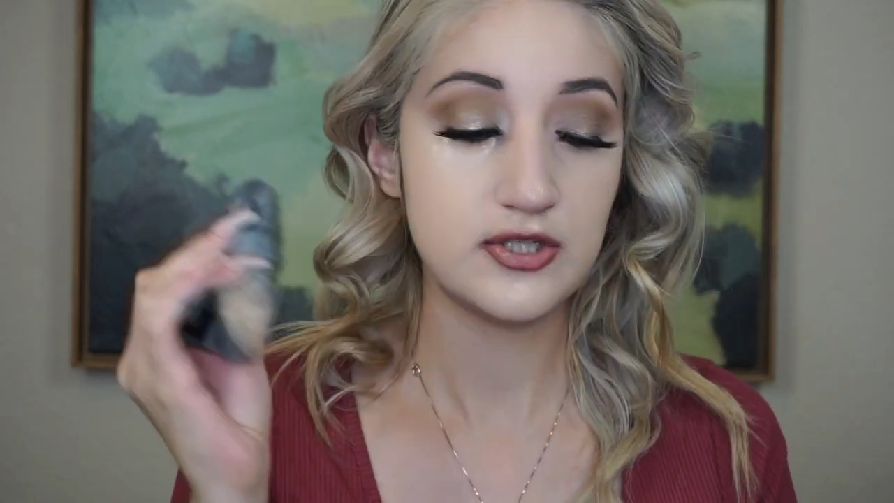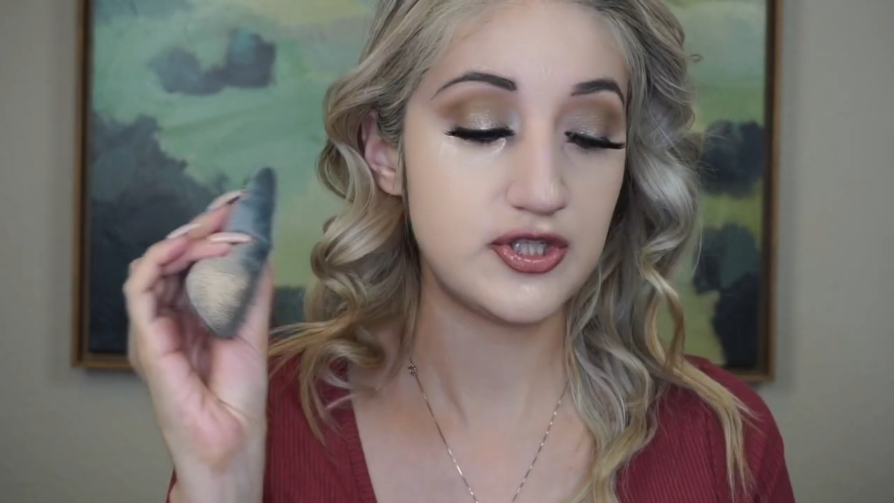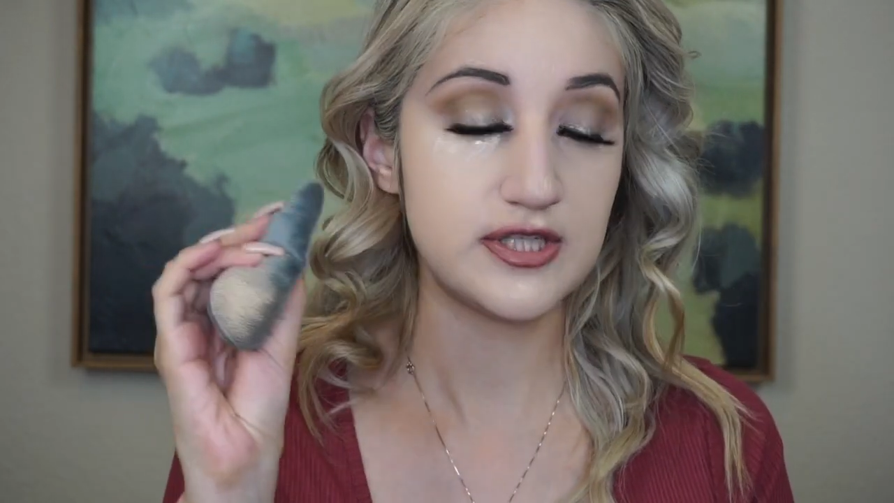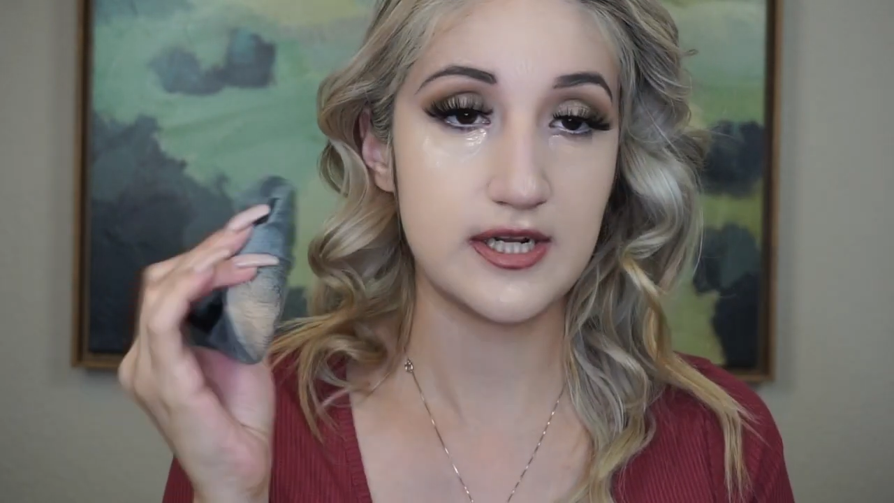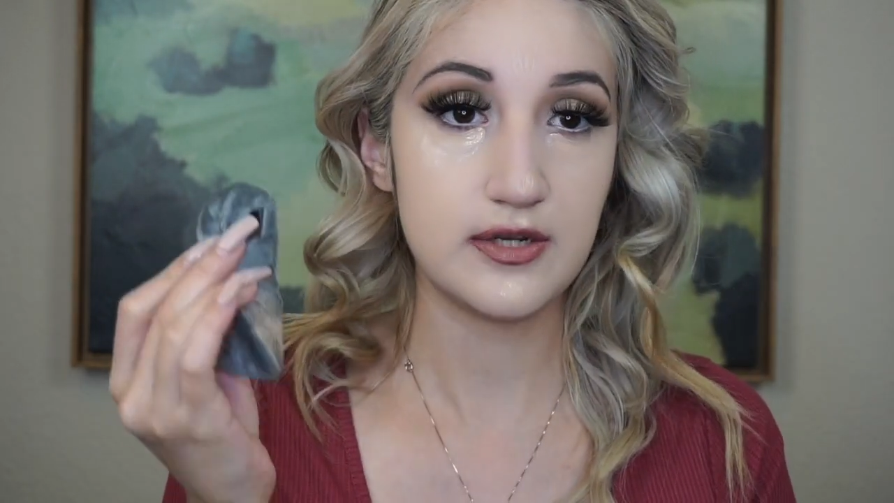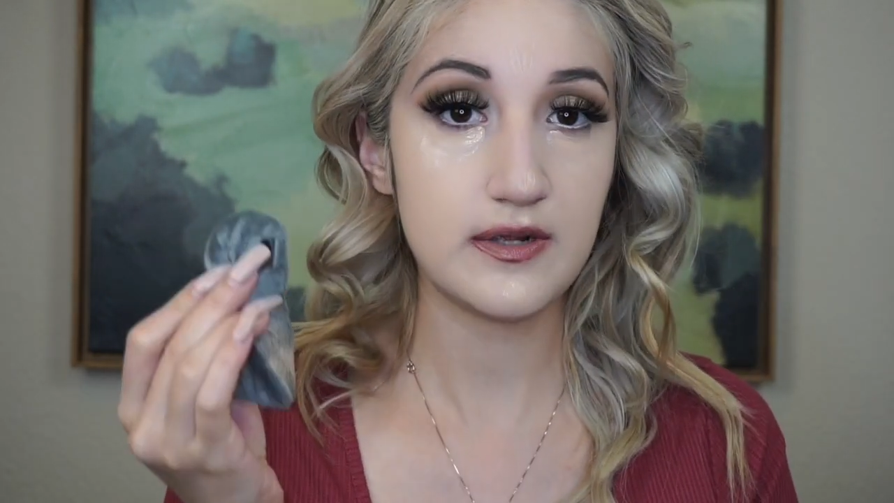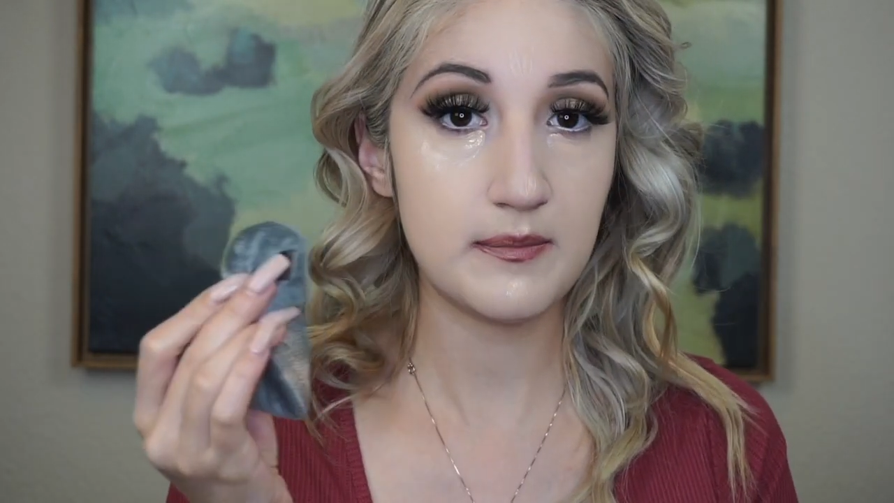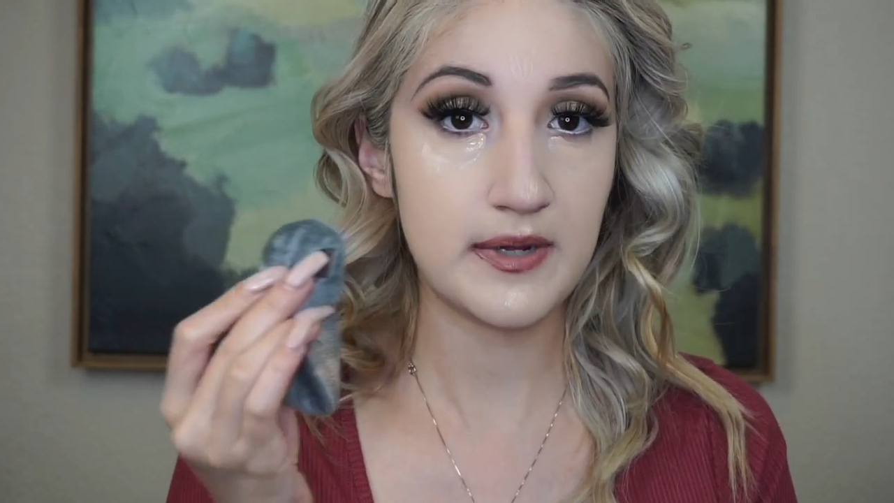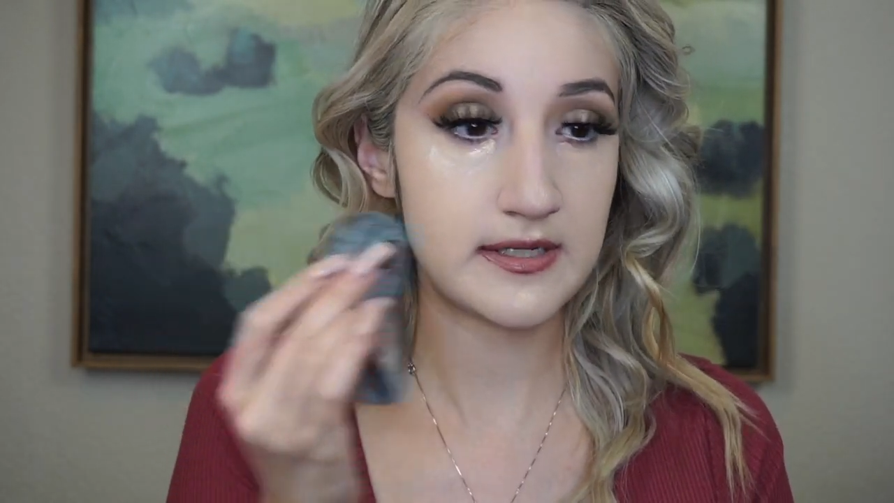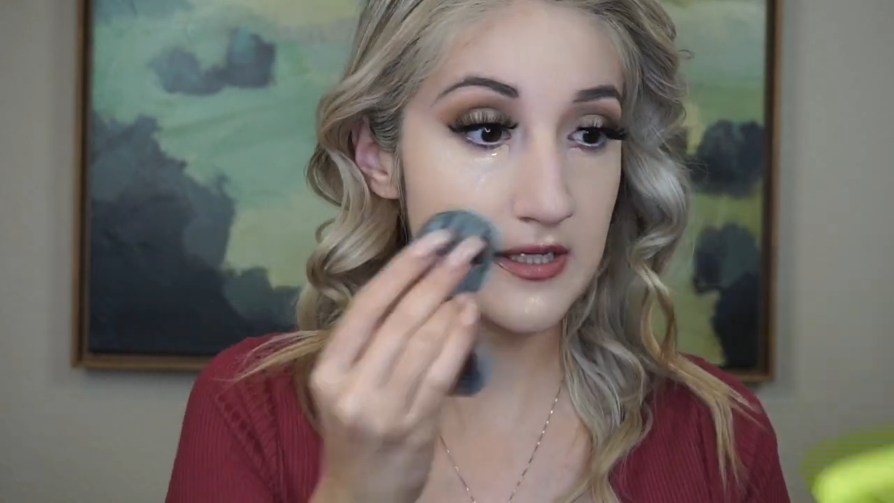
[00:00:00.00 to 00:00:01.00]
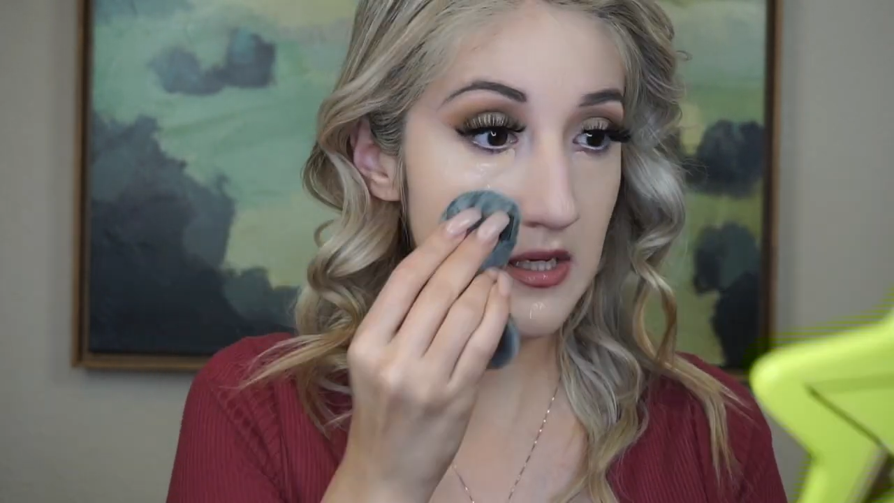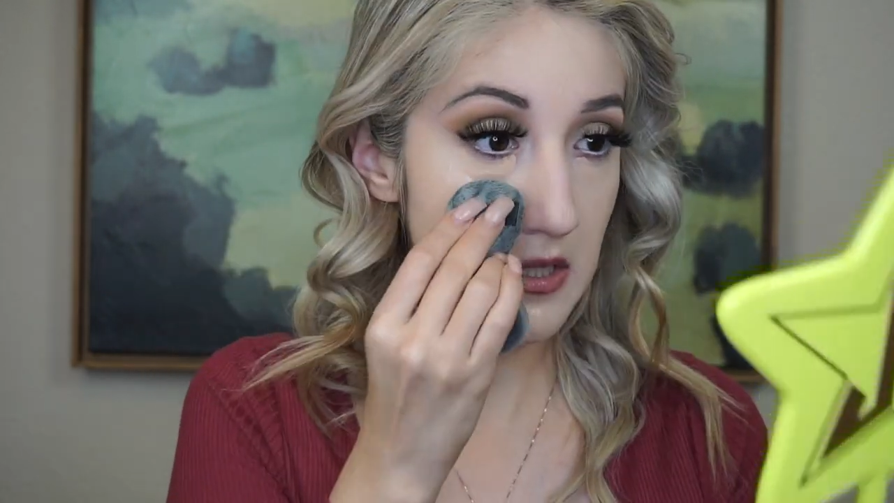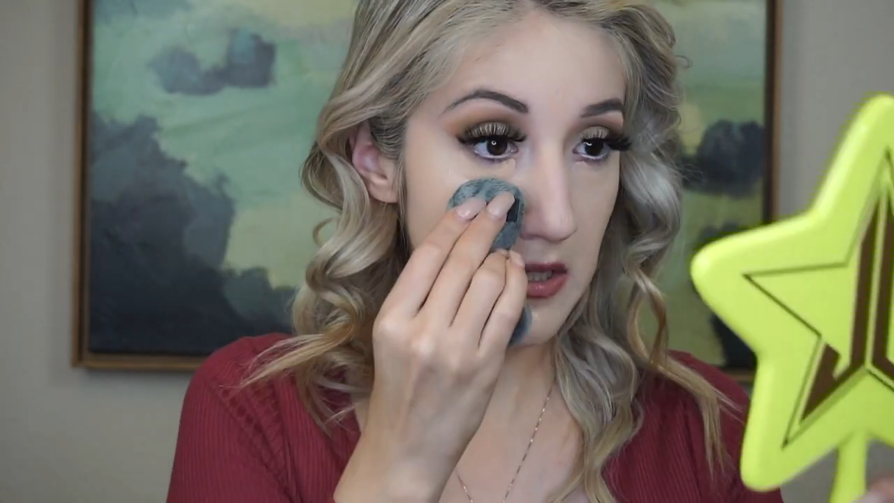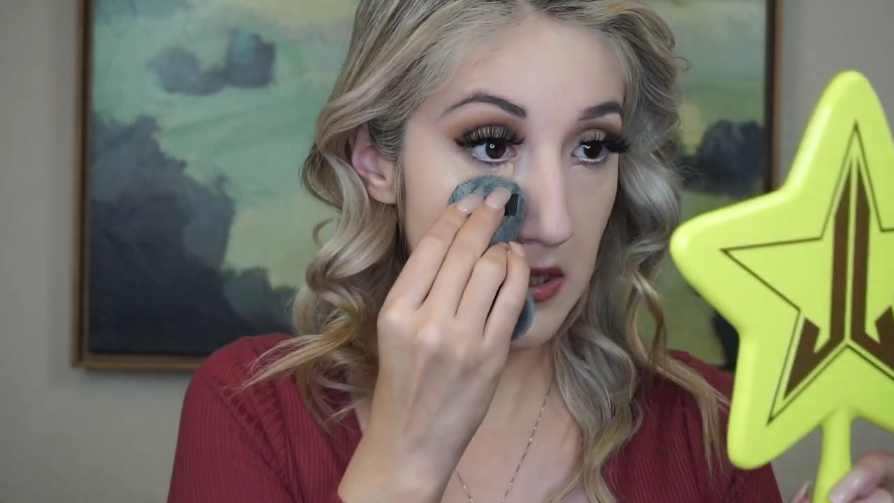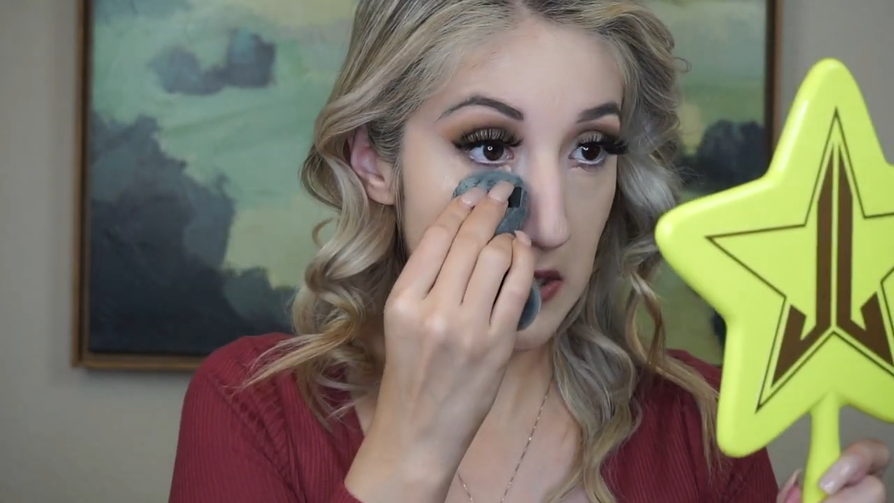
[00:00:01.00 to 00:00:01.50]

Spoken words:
She said you can bend it.